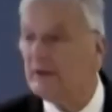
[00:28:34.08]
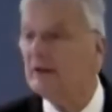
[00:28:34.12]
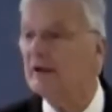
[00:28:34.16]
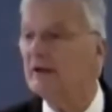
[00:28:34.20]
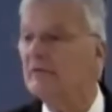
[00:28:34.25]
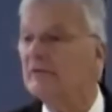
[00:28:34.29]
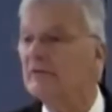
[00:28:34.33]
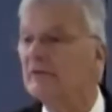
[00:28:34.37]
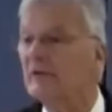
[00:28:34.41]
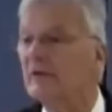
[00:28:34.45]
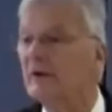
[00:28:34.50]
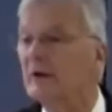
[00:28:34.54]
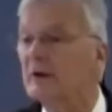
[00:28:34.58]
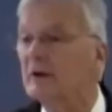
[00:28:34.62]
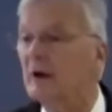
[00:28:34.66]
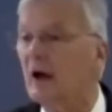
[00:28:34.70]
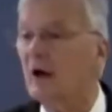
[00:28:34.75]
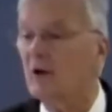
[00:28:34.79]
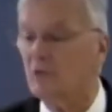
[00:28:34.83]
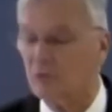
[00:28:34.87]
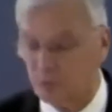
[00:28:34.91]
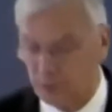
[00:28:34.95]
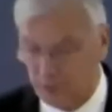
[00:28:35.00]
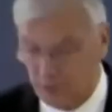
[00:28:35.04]
the
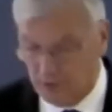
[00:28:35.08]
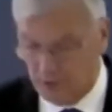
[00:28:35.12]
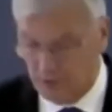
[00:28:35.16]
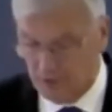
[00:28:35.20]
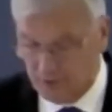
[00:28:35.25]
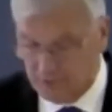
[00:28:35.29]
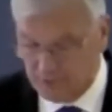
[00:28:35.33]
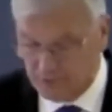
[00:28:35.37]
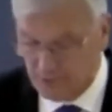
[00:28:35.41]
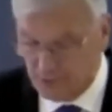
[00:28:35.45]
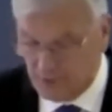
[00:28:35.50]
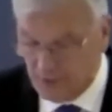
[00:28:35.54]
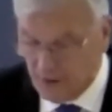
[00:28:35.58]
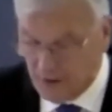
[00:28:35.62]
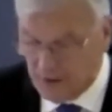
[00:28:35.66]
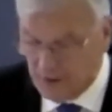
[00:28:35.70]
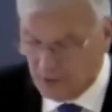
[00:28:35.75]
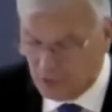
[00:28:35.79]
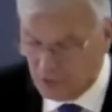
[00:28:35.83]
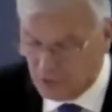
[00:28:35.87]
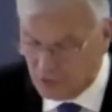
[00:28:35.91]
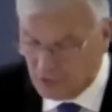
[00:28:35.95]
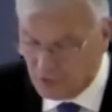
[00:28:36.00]
gospel of Christ.